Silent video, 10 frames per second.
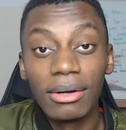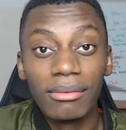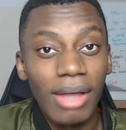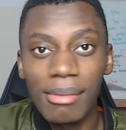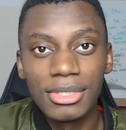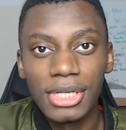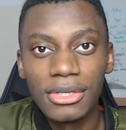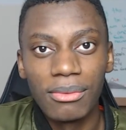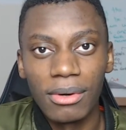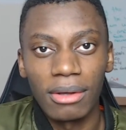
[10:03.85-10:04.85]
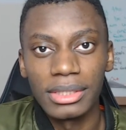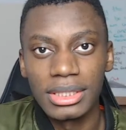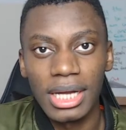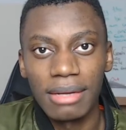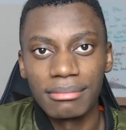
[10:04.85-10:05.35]
Real Madrid do it all the
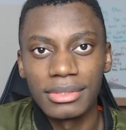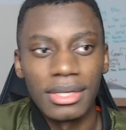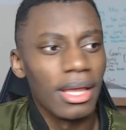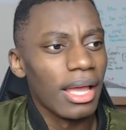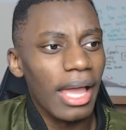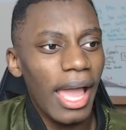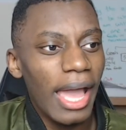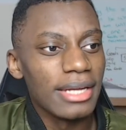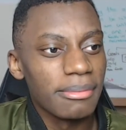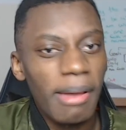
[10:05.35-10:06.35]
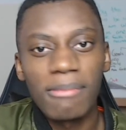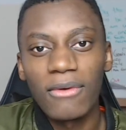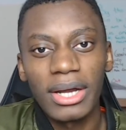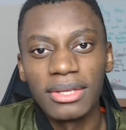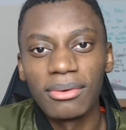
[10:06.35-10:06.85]
times, and Pep
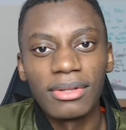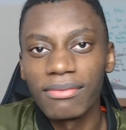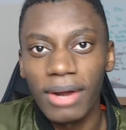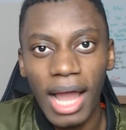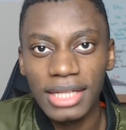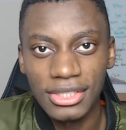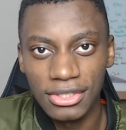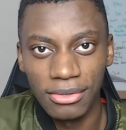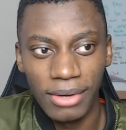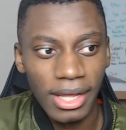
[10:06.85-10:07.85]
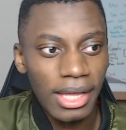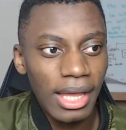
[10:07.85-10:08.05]
Guardiola forgot to do it.